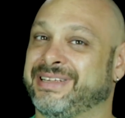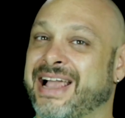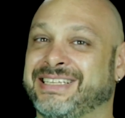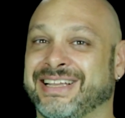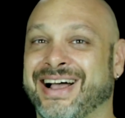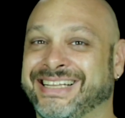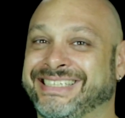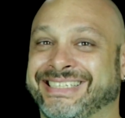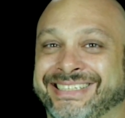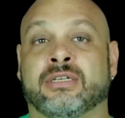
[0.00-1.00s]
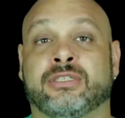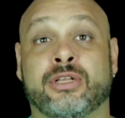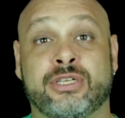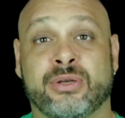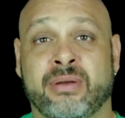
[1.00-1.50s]
that's us.
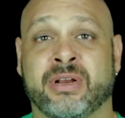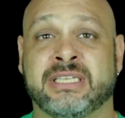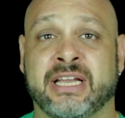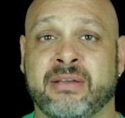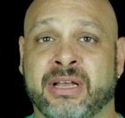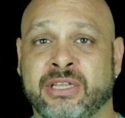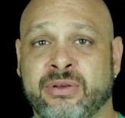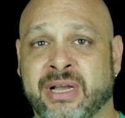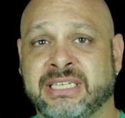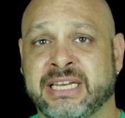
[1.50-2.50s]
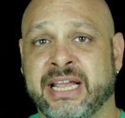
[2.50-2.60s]
So the story I'm going to tell you about the U.S.